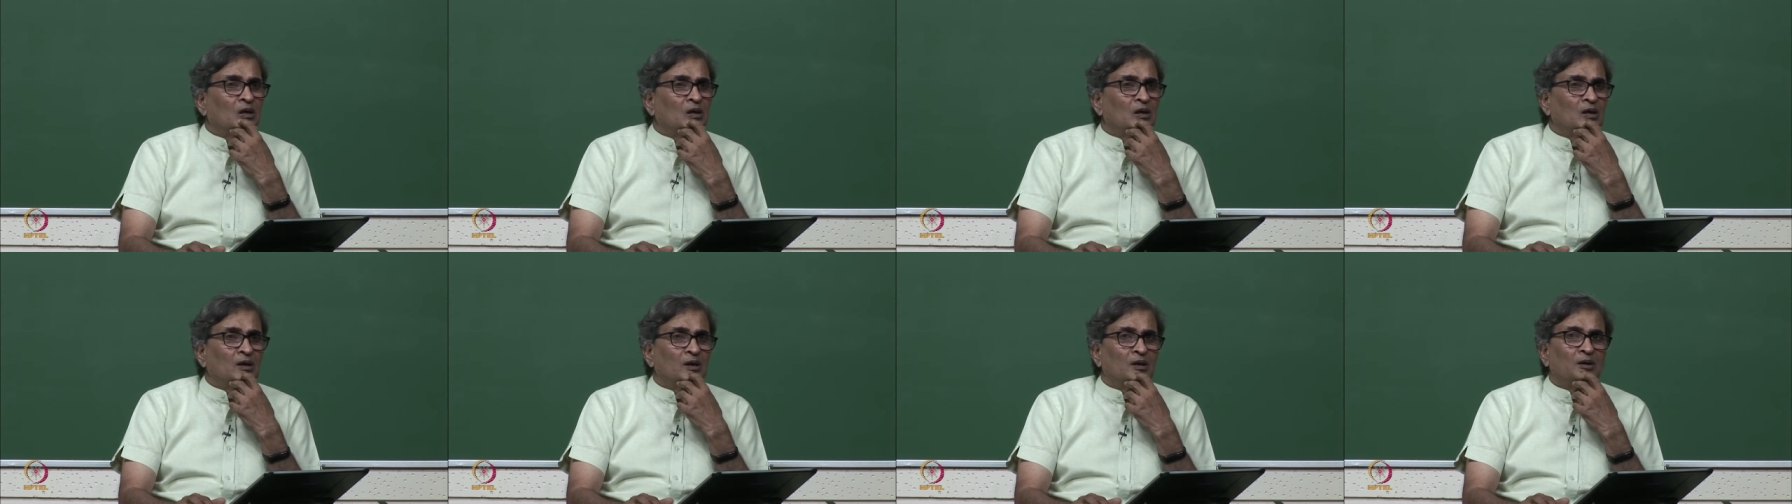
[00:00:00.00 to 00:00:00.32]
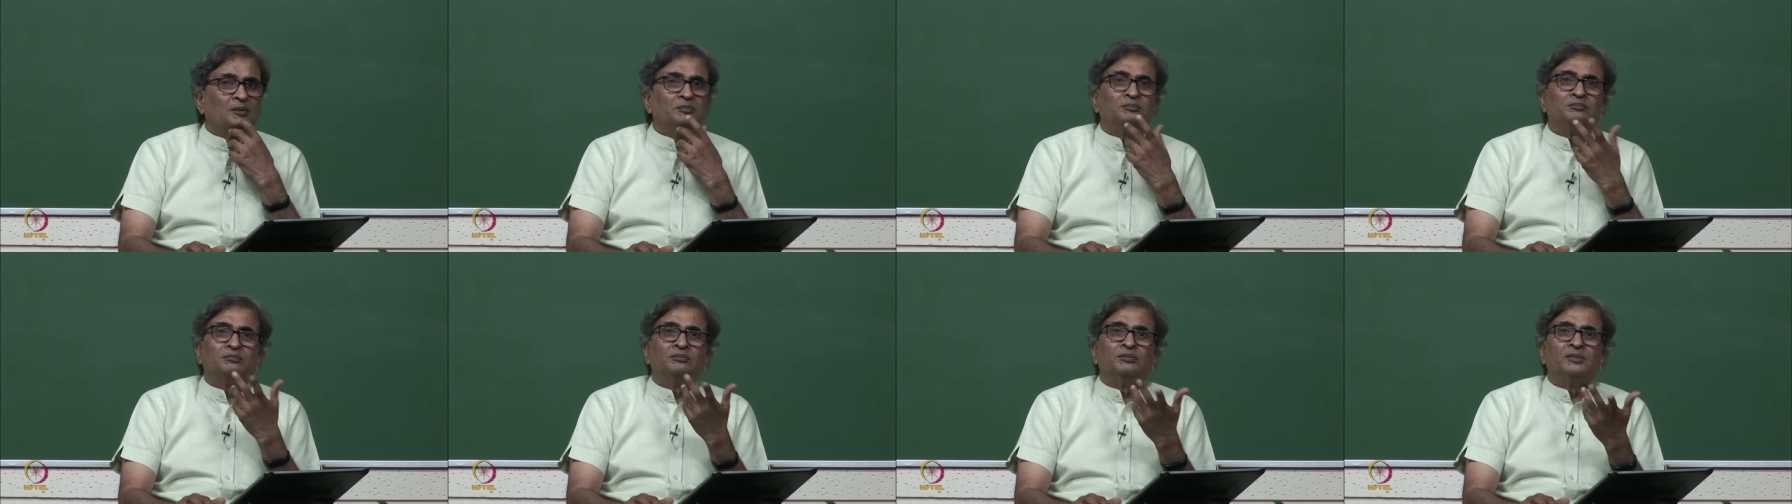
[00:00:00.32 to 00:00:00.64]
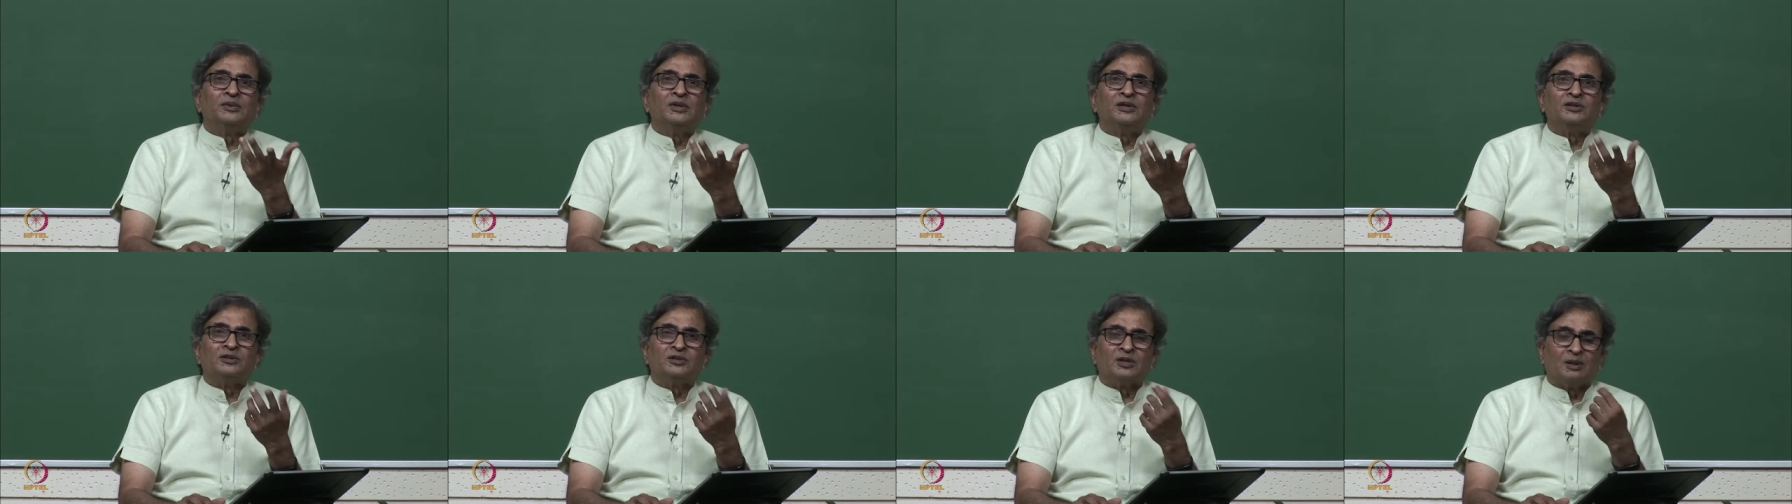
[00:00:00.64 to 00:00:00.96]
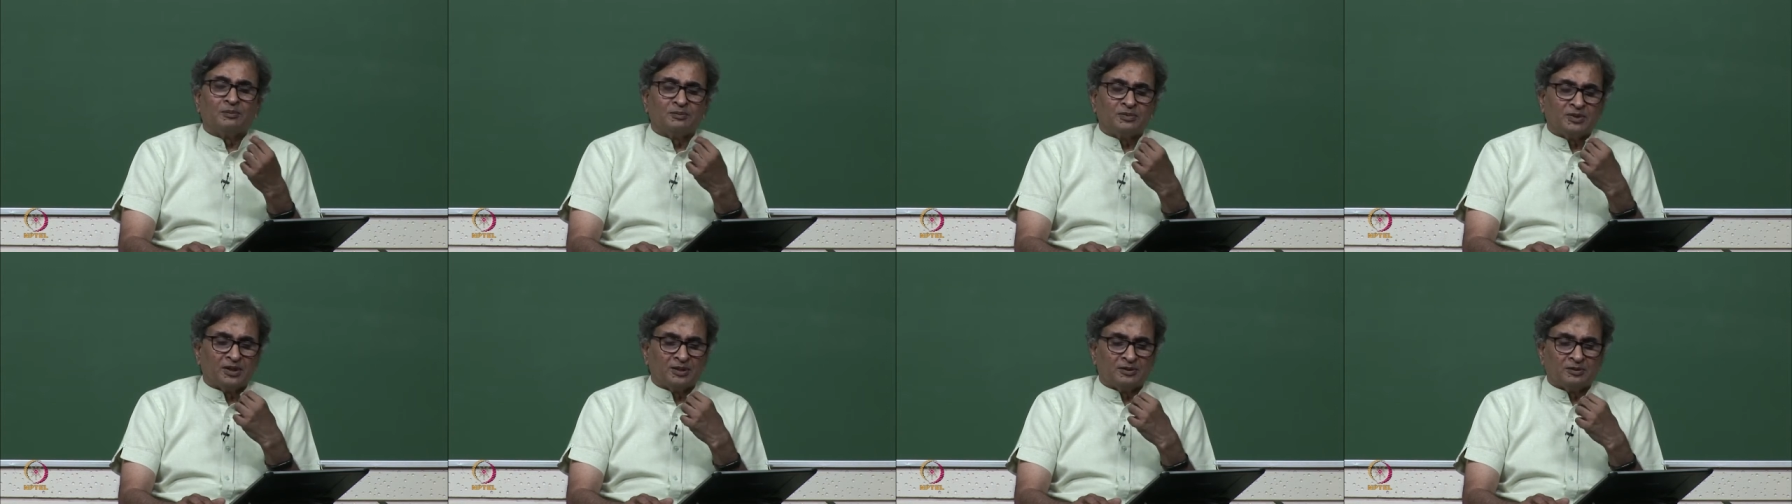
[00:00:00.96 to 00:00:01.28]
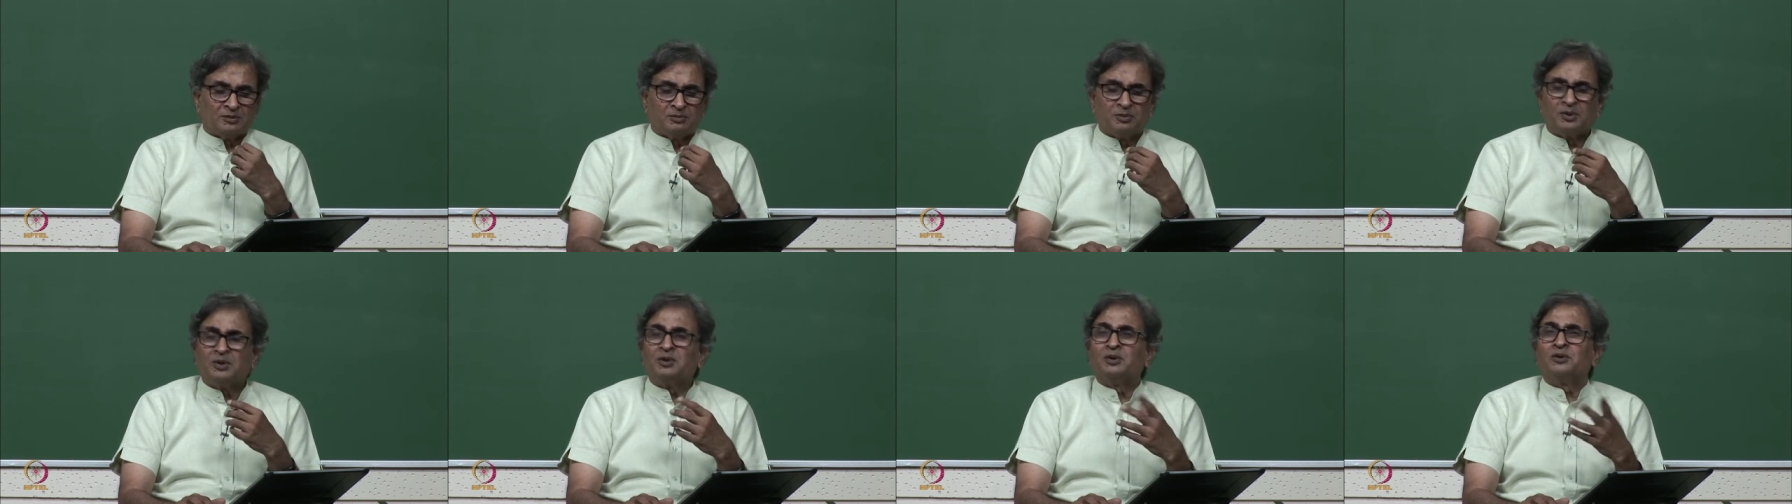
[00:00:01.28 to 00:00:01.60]
uh, in some
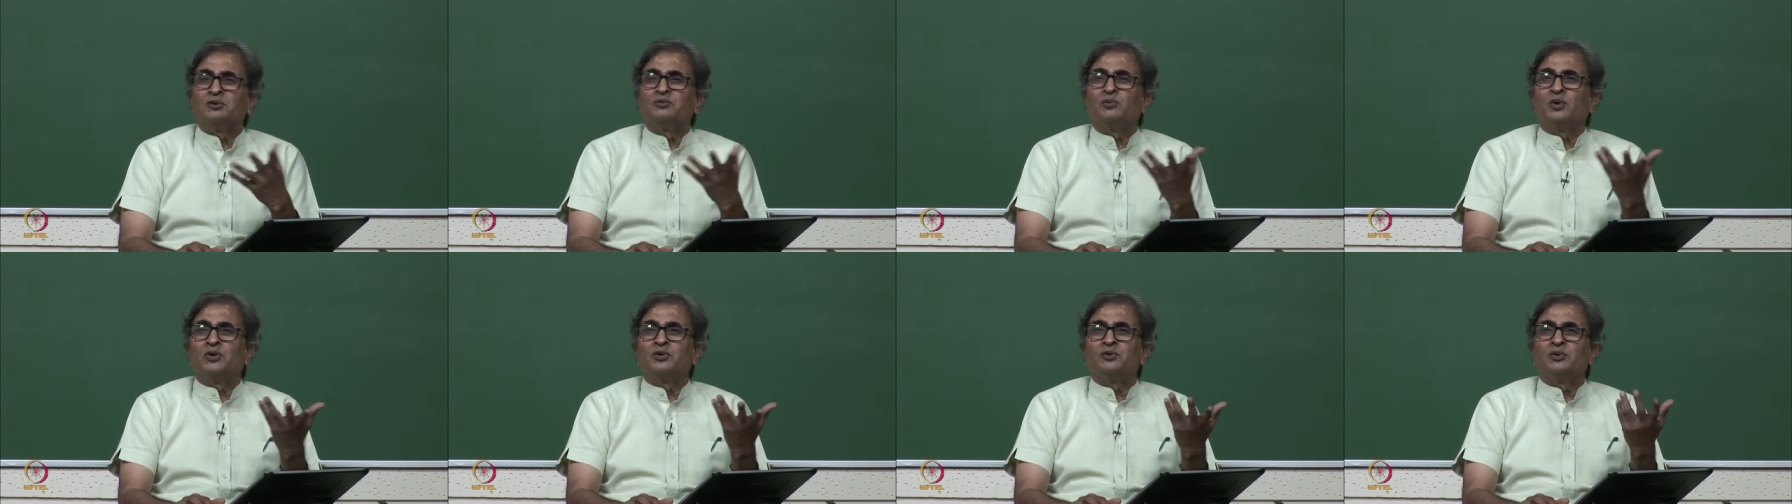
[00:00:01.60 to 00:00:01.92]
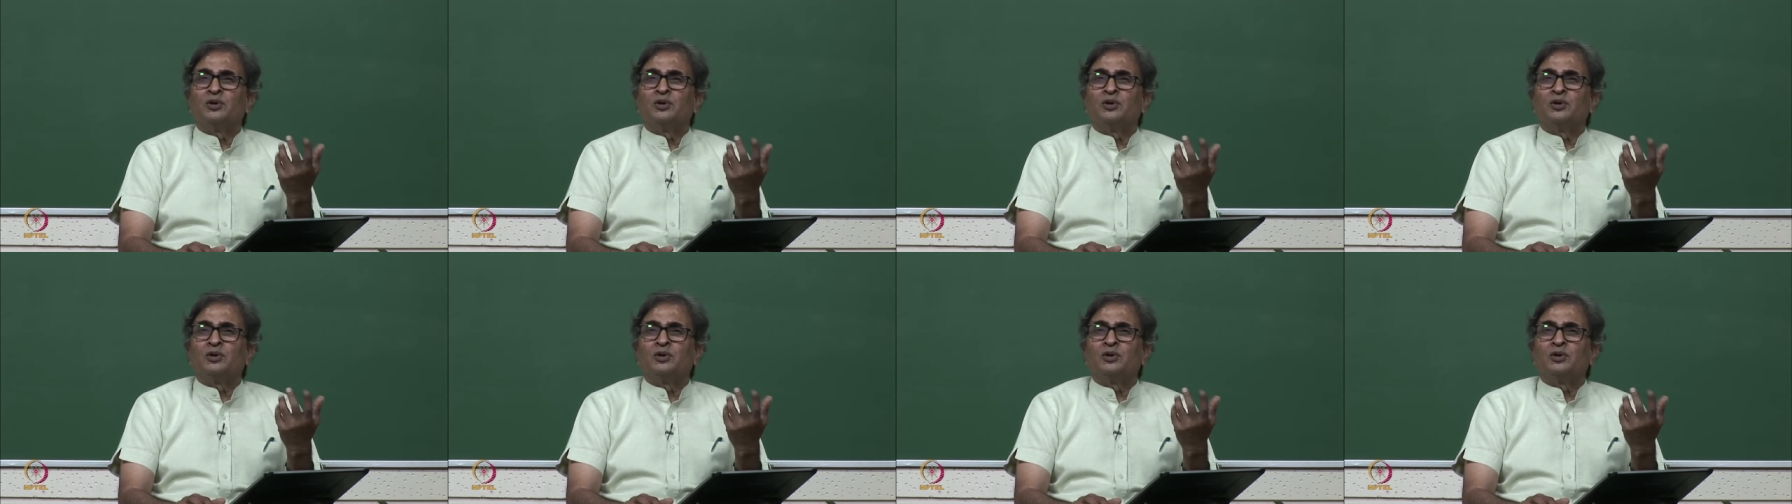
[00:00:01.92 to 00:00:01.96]
sense because what